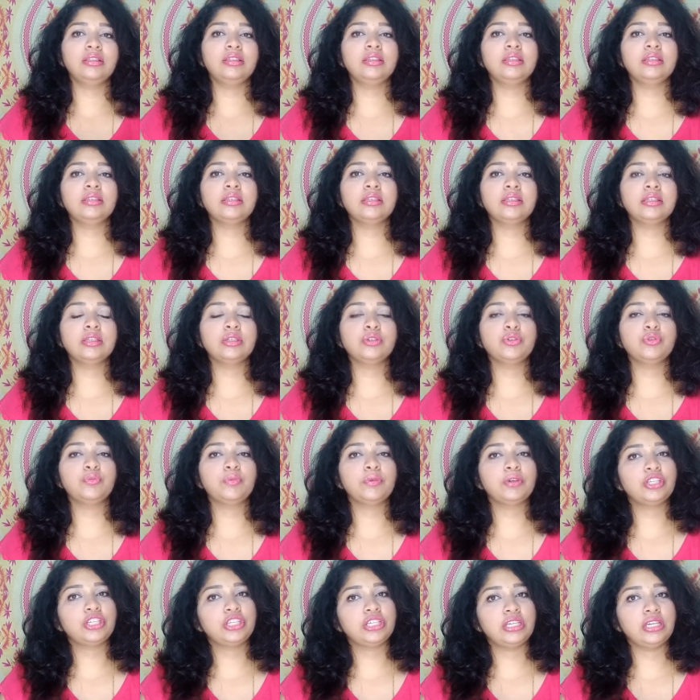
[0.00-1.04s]
This is the
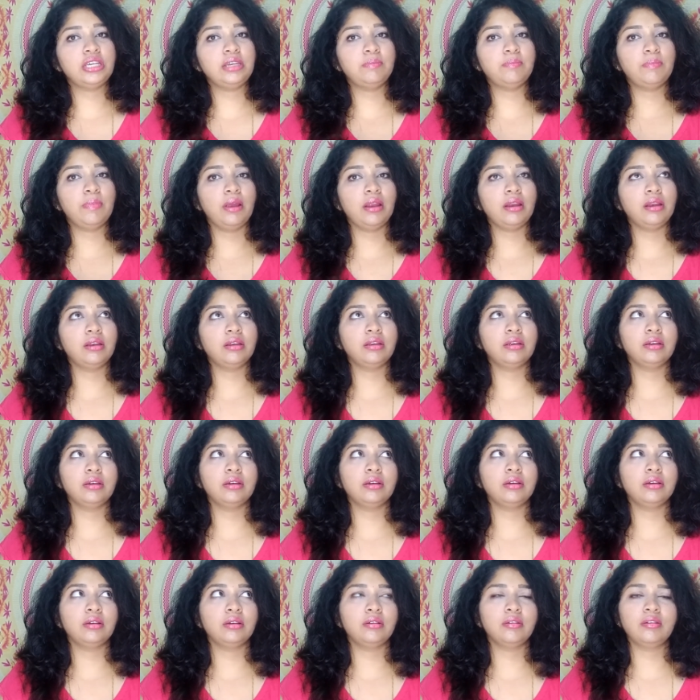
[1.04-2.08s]
super cheap and
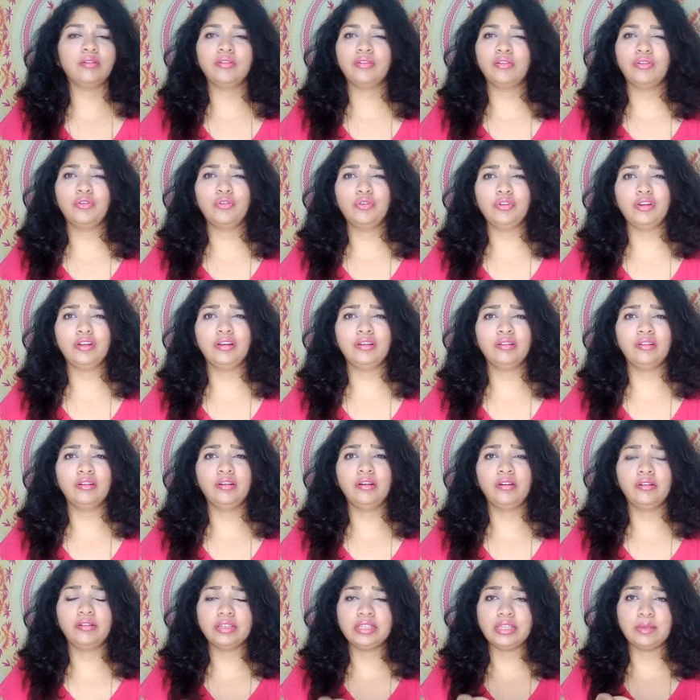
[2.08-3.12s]
good
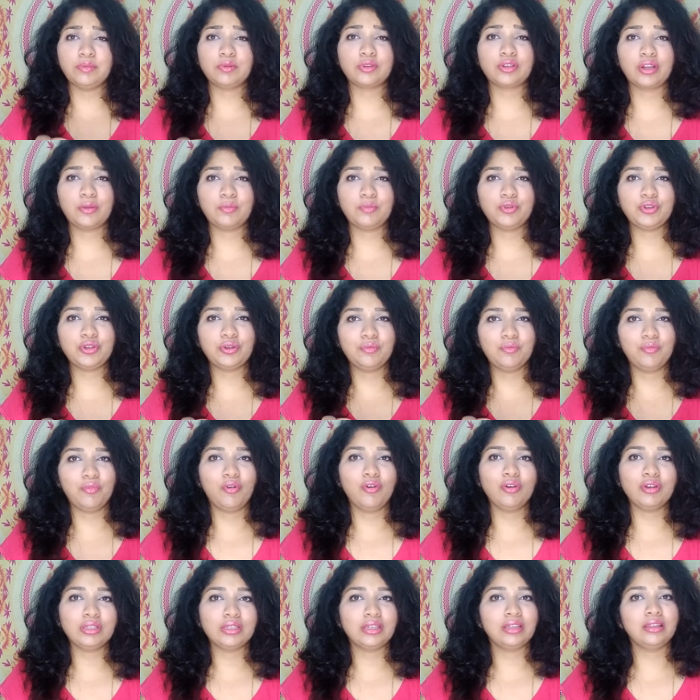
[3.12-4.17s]
subscription
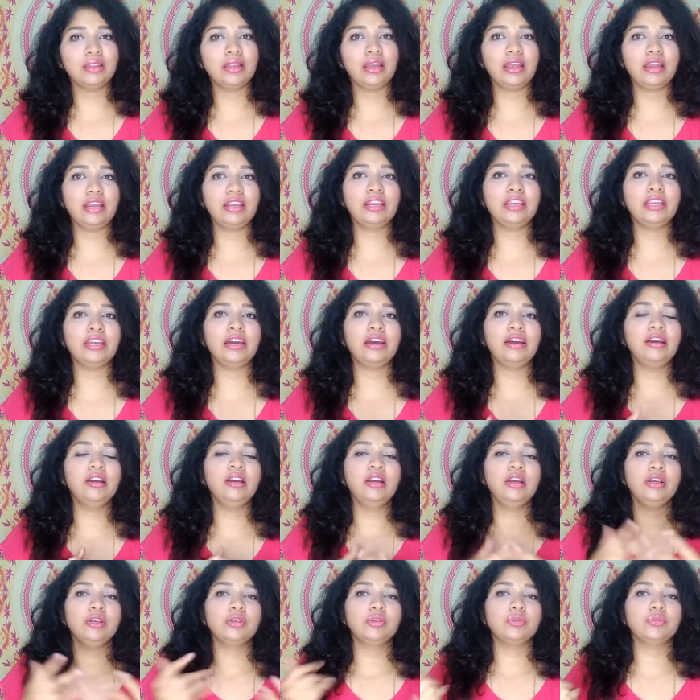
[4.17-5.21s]
box in the India,
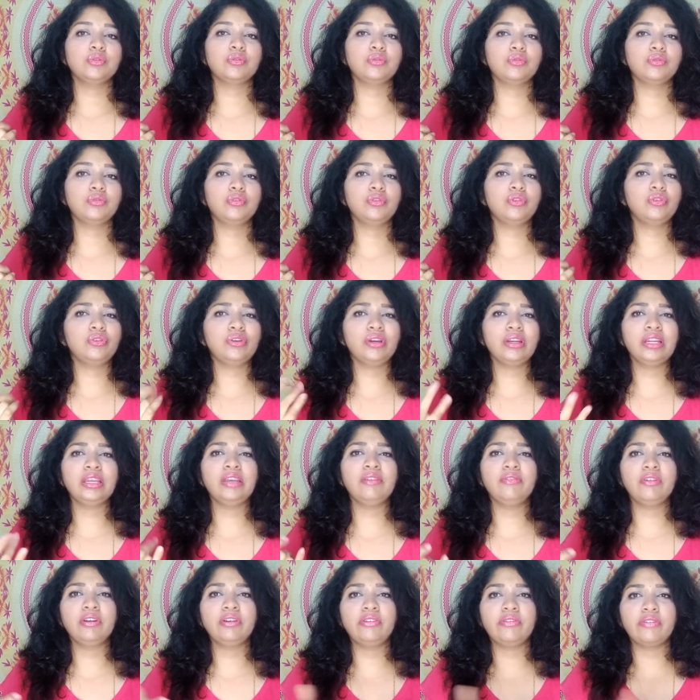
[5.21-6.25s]
so you can
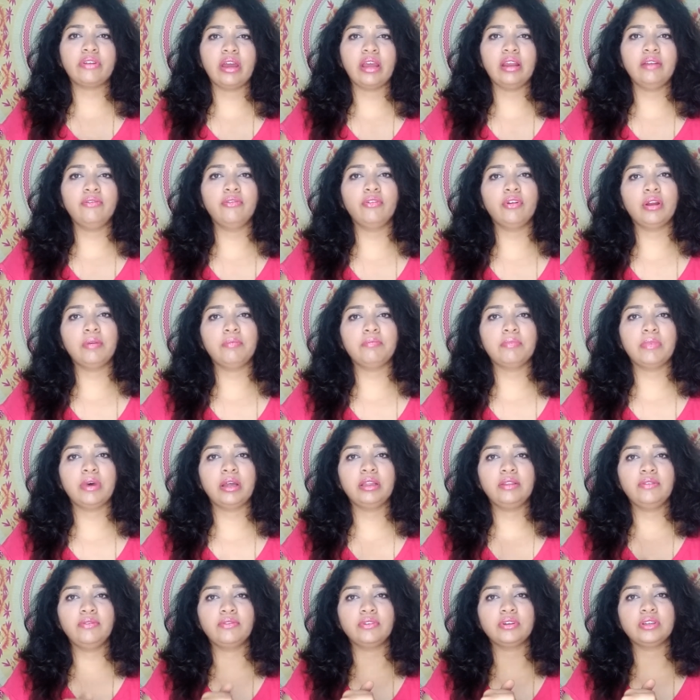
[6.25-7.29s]
give a trial for a
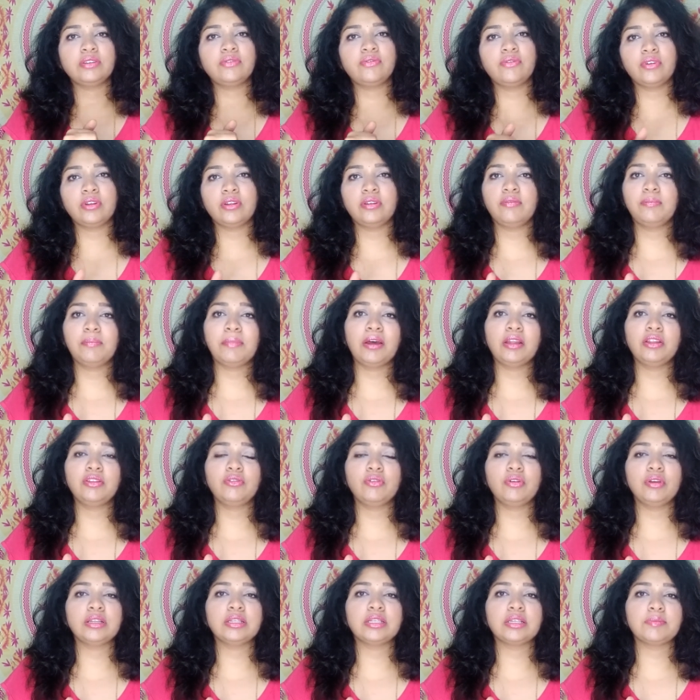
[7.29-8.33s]
month. First for the month
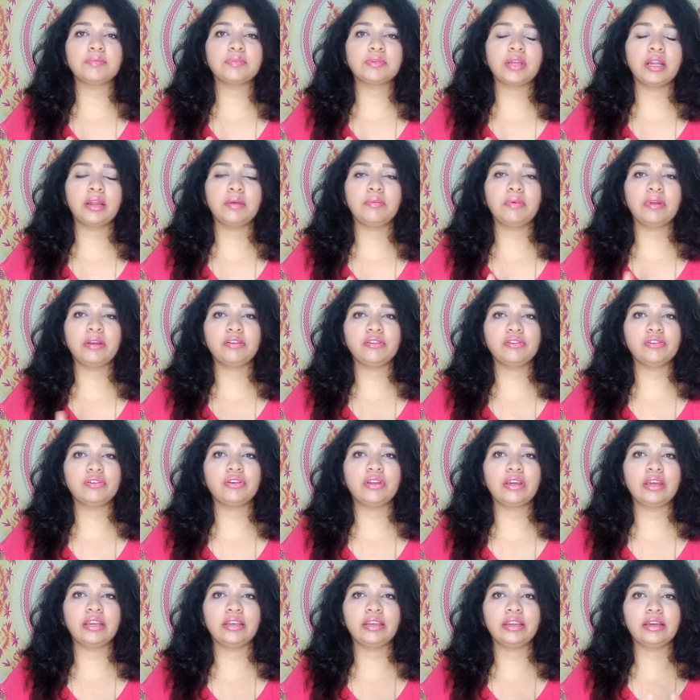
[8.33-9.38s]
you can subscribe and you
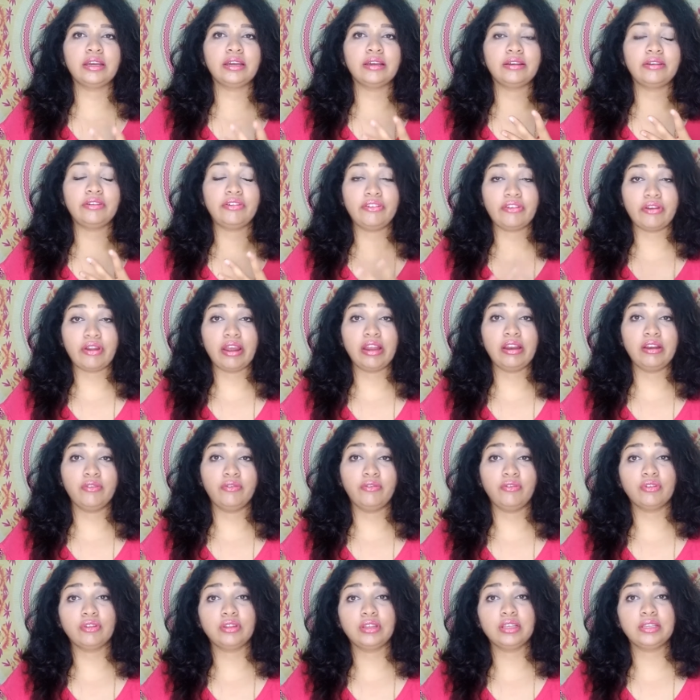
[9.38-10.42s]
can take a trial
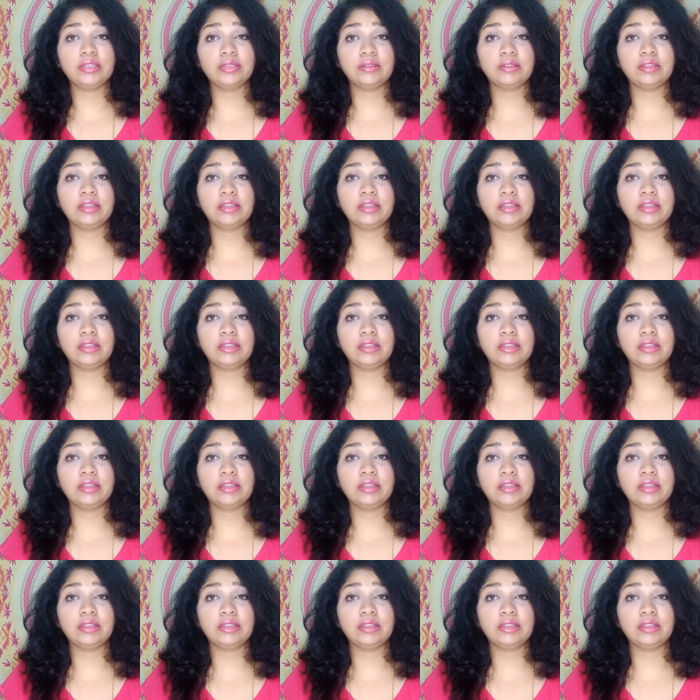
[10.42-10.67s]
for this.